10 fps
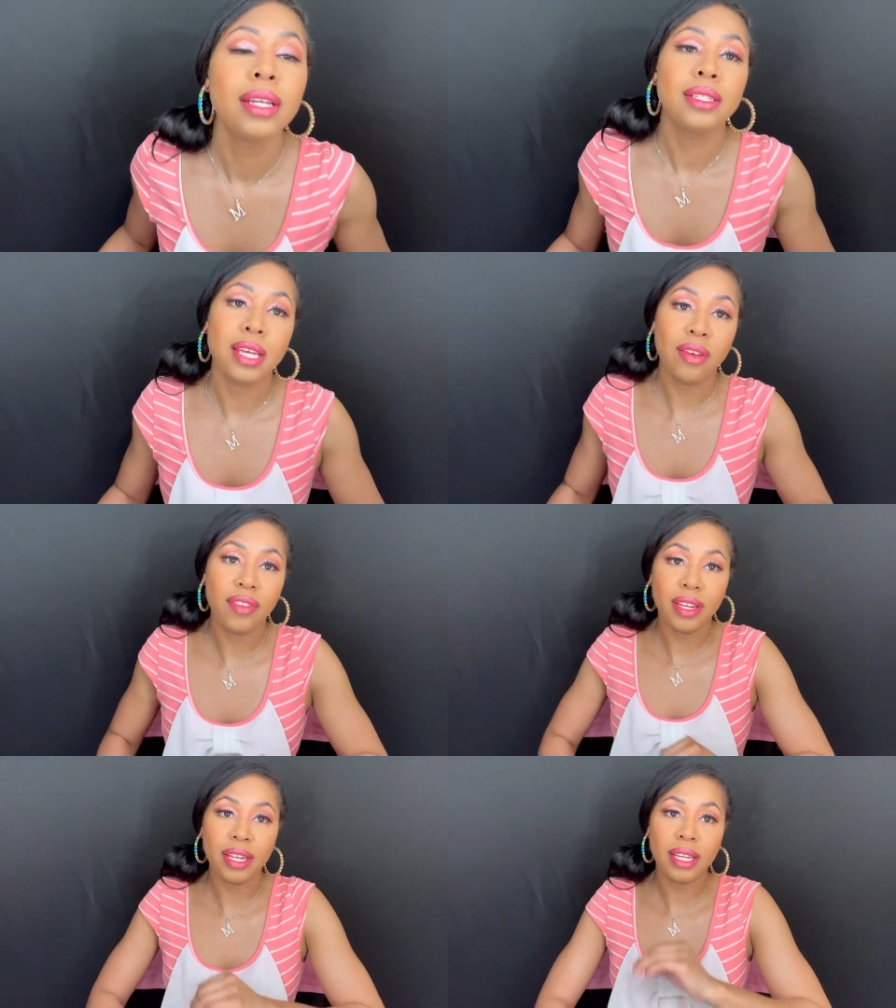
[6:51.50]

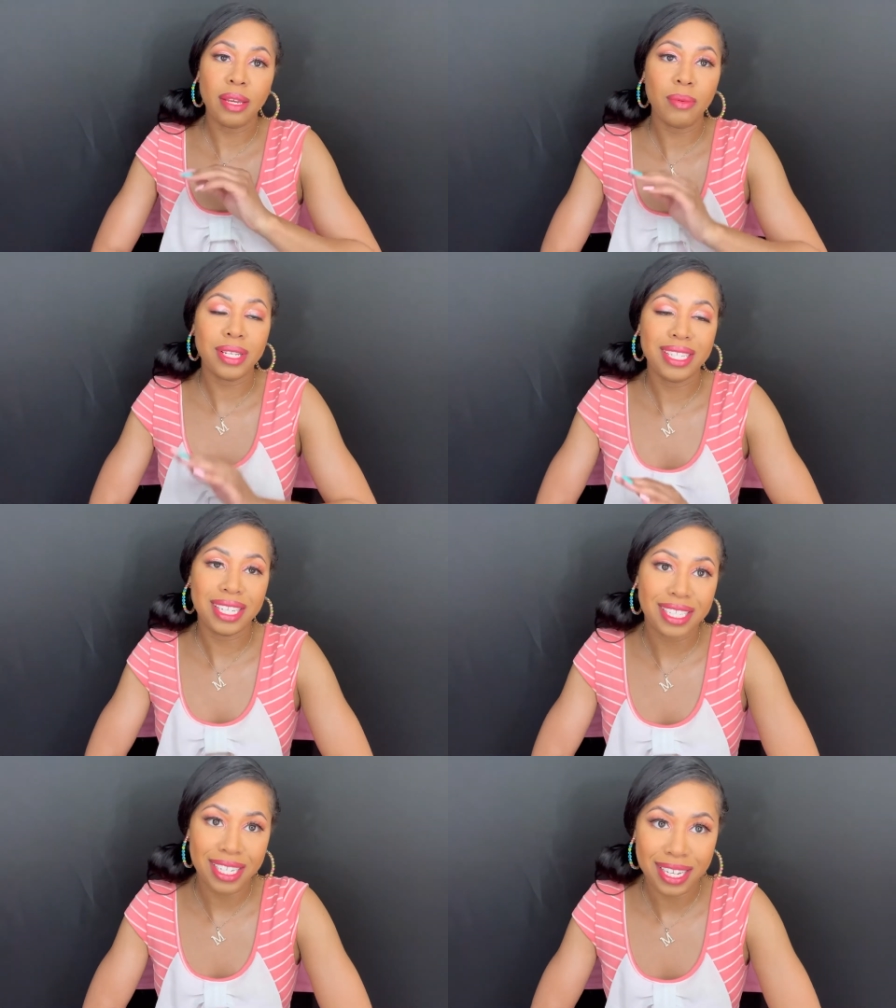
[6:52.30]
definitely would
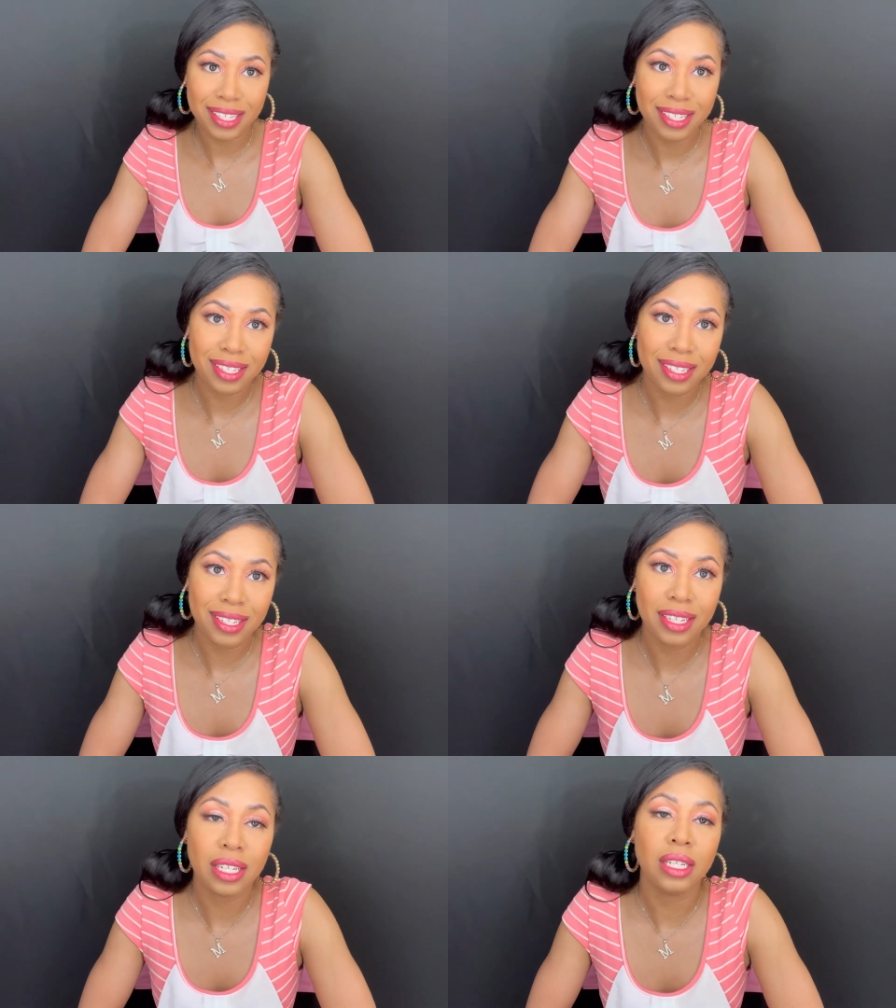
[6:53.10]
suggest
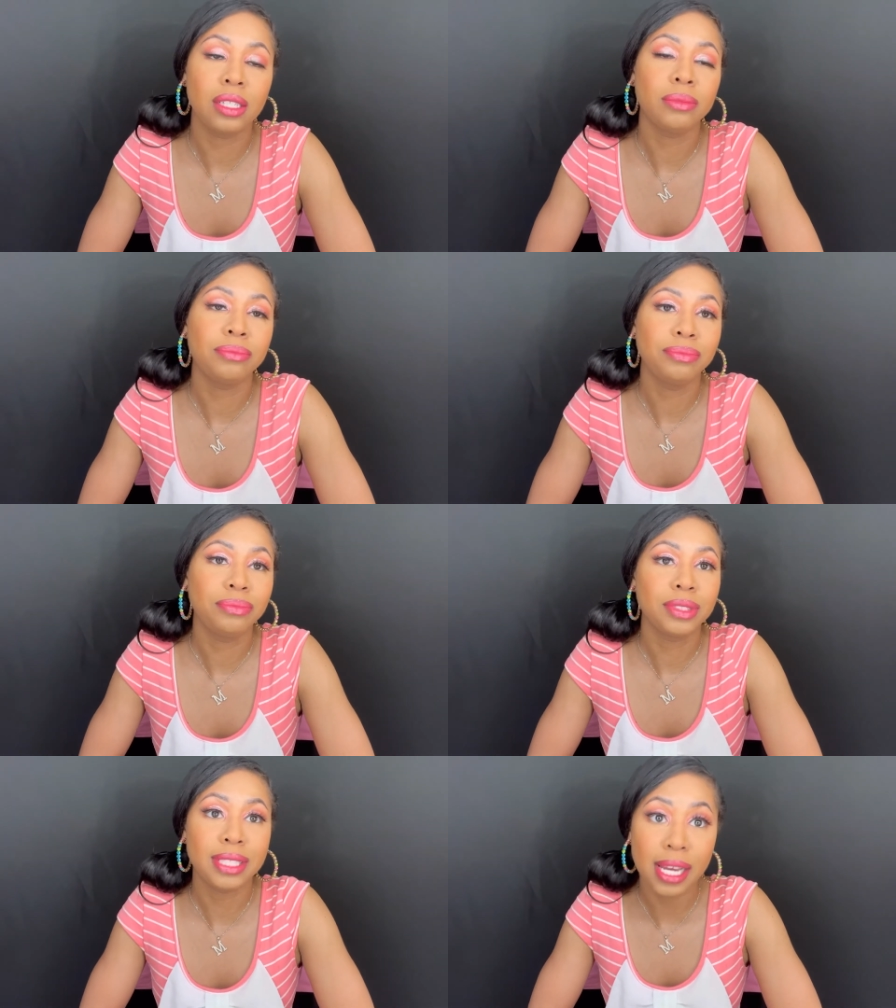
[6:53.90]

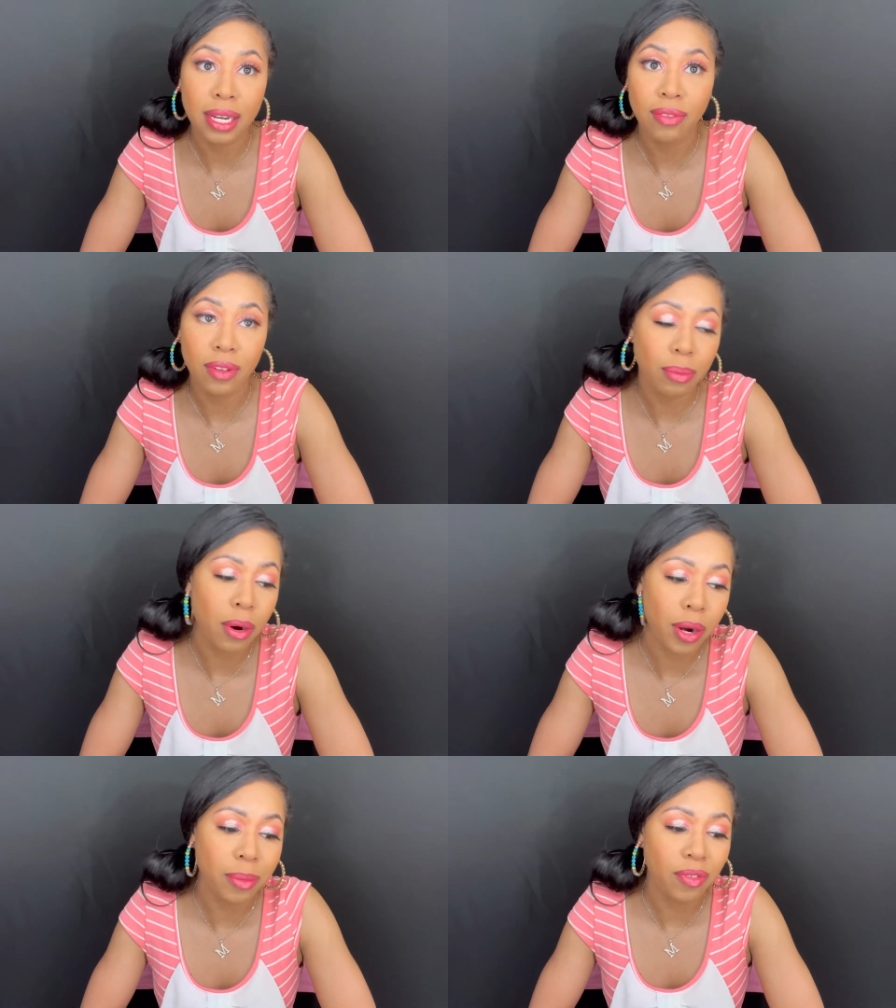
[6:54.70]
signing up for the
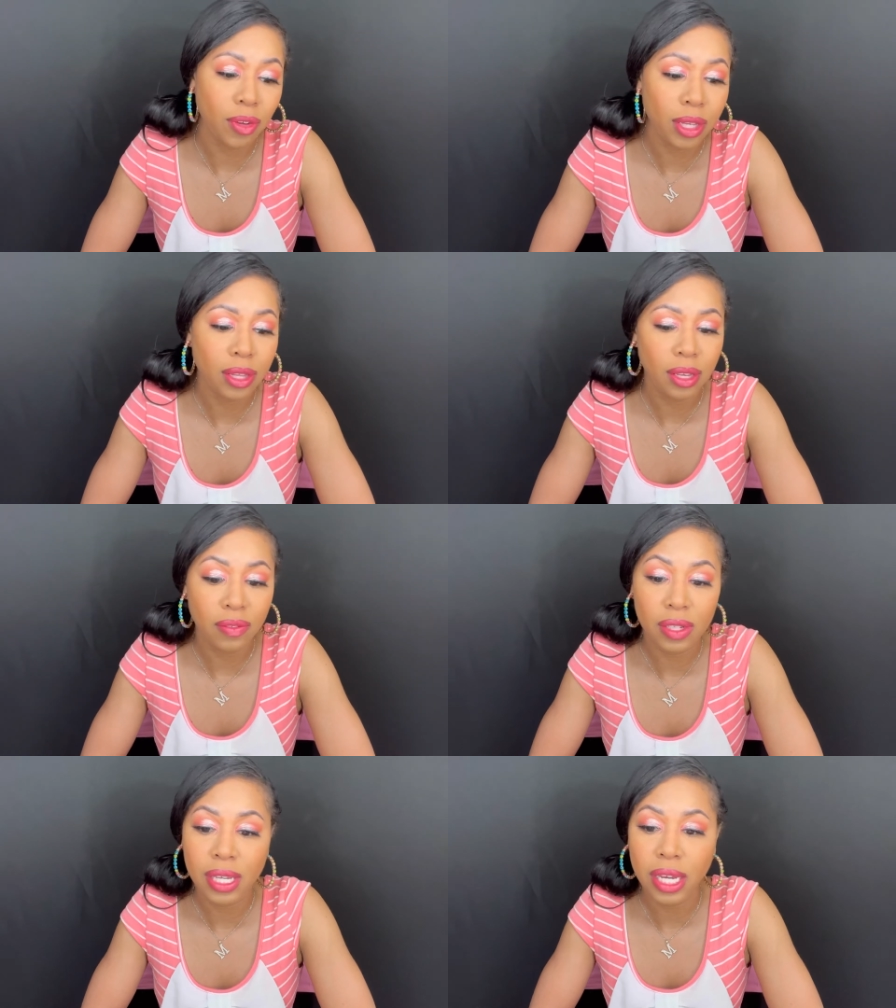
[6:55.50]
program if you get the
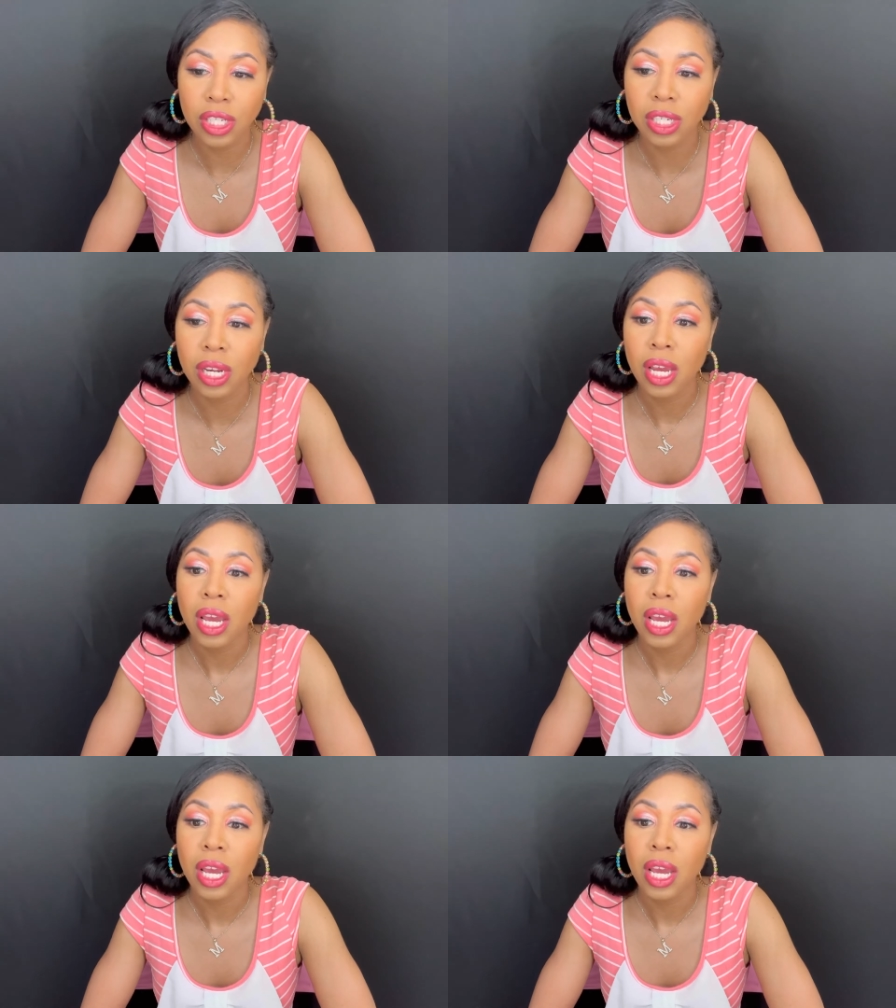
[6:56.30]
invitation.